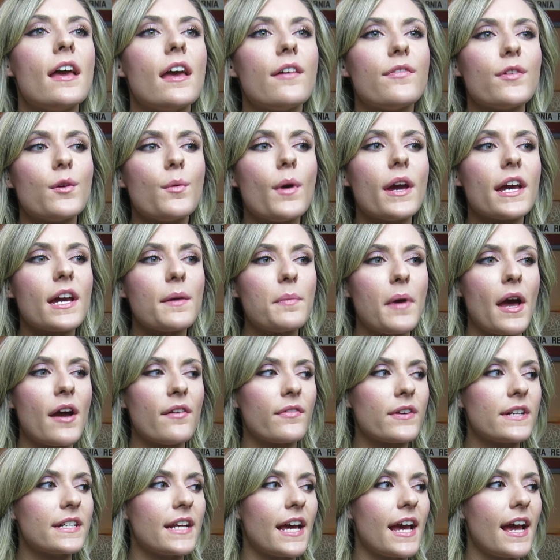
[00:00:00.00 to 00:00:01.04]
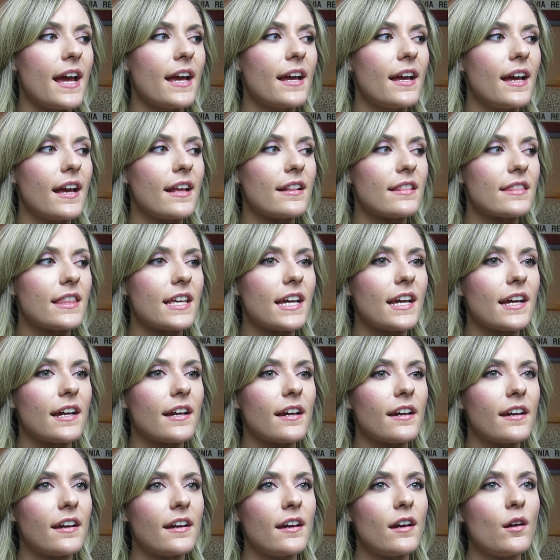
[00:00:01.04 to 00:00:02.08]
if you wake up every day and
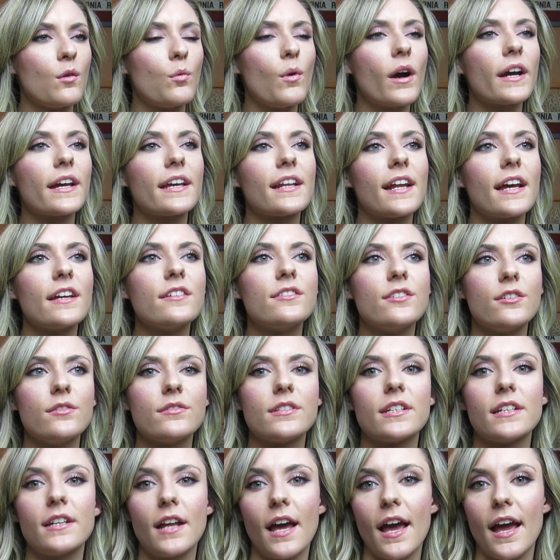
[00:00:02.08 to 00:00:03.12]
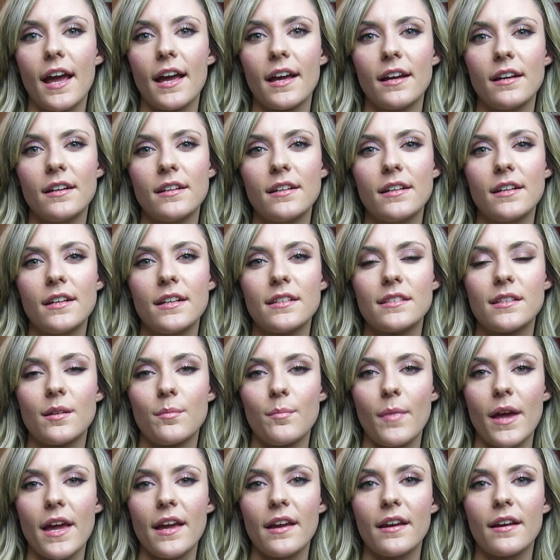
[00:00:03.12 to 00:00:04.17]
think, what can I do today to
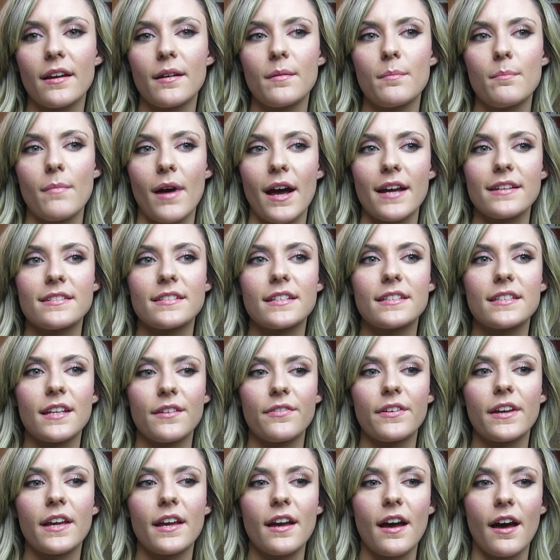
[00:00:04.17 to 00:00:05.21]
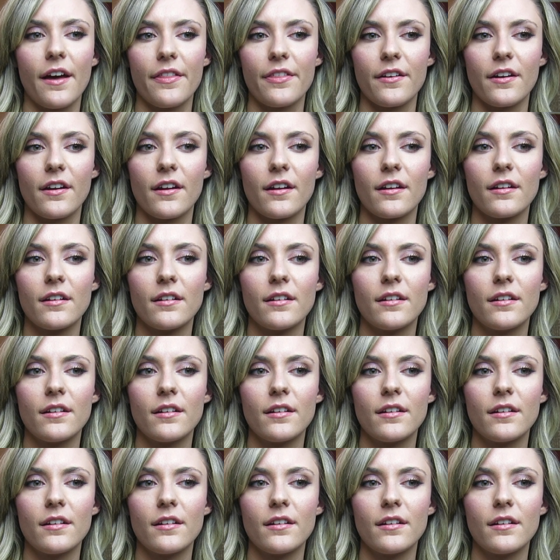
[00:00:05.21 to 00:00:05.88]
make my significant other